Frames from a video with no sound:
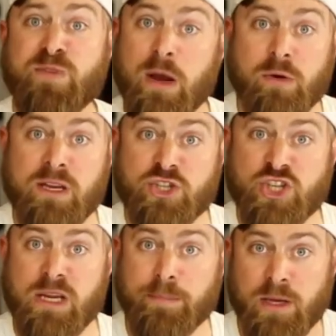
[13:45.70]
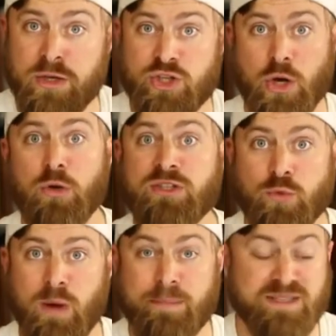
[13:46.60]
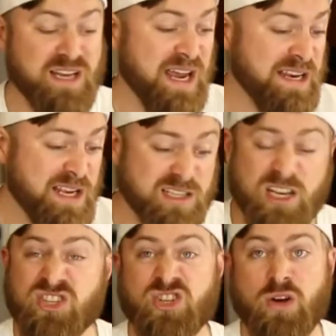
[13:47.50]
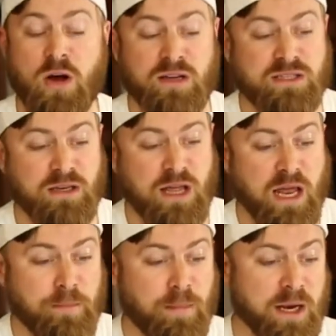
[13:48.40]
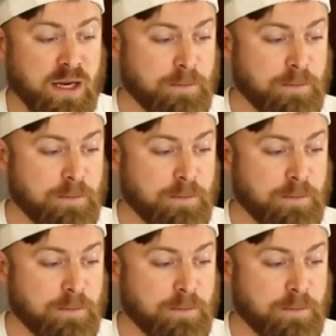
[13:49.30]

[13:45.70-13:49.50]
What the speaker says: very cheap to host a website, doesn't cost a lot of money.